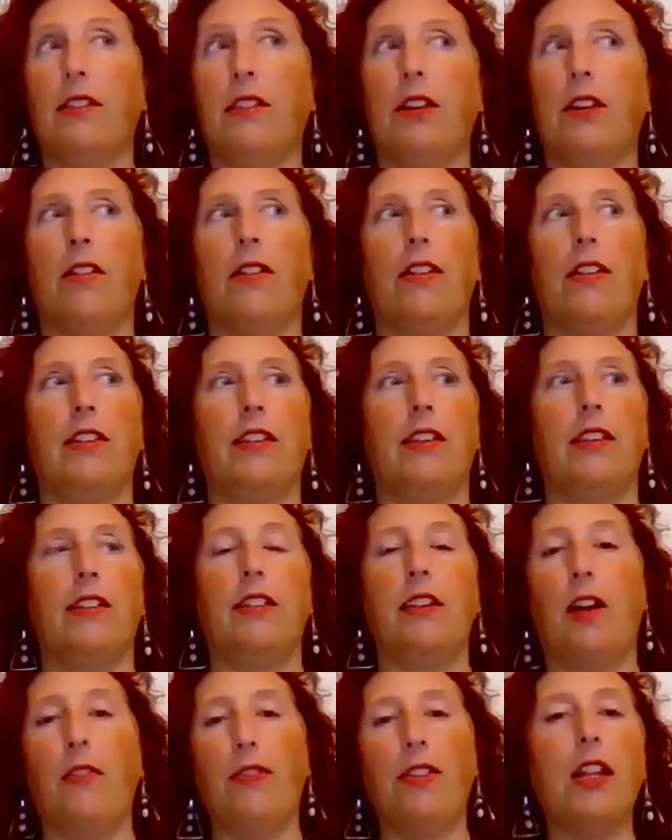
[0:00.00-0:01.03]
there is a
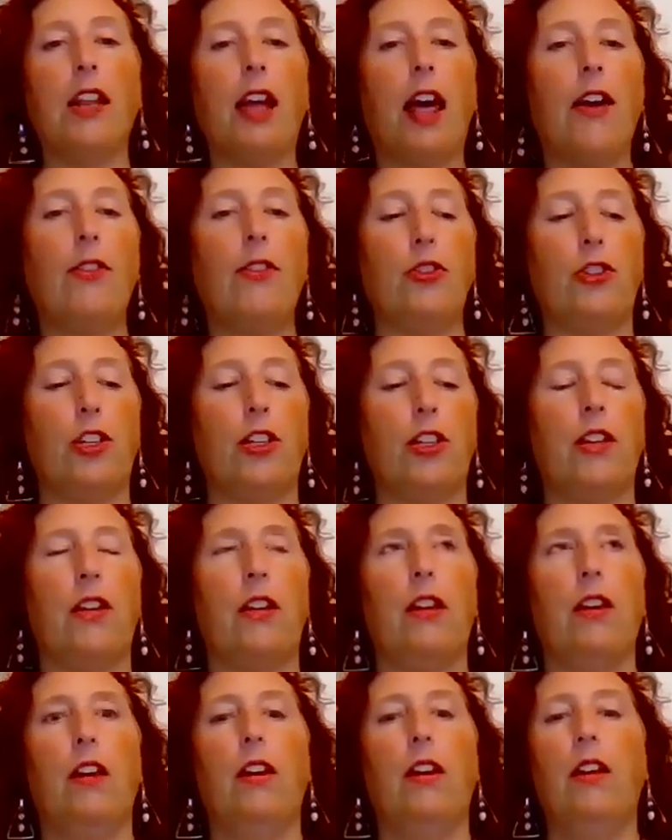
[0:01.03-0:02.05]
definite
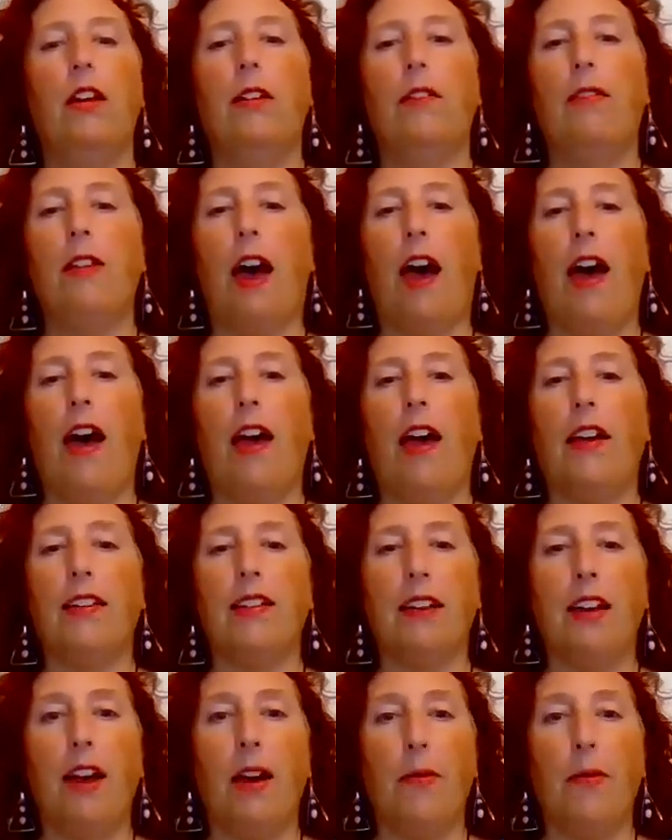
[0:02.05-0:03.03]
energy that